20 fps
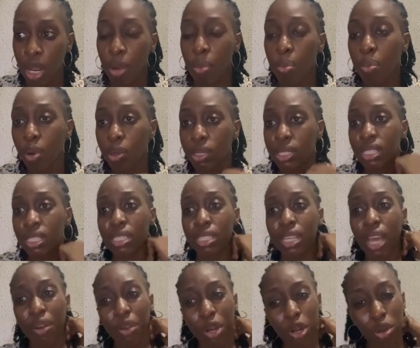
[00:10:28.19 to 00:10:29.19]
but they
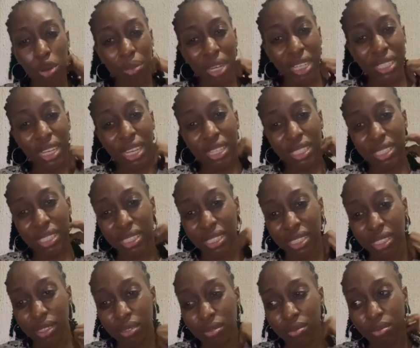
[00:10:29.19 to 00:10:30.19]
are recommended
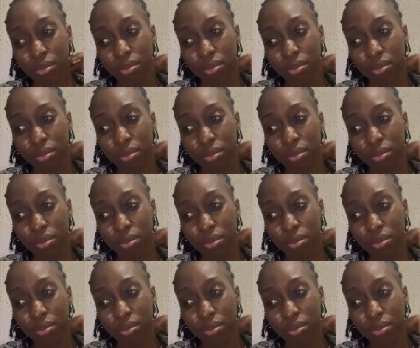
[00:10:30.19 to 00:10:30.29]
in